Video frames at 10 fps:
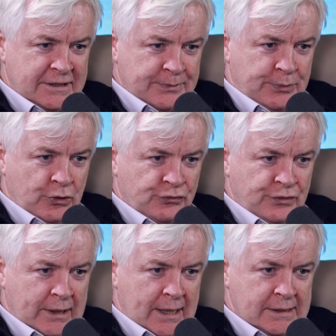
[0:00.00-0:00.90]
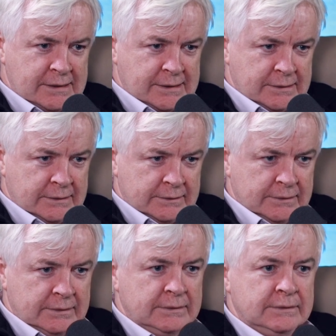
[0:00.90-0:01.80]
into the poetry class.
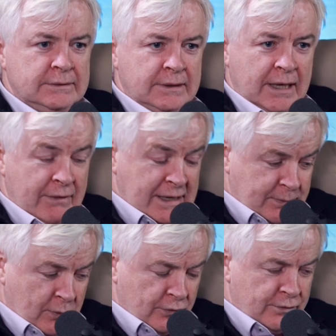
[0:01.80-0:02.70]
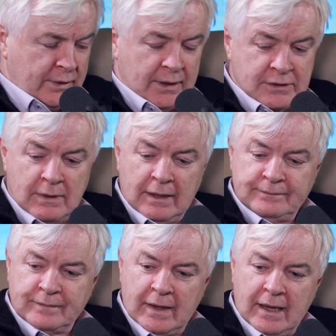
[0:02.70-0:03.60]
Mm. He writes poetry as
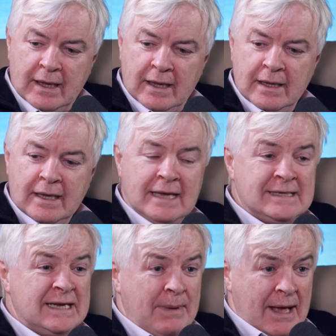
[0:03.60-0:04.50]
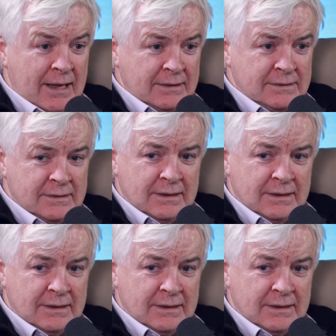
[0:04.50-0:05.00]
well. Uh, he's in a band.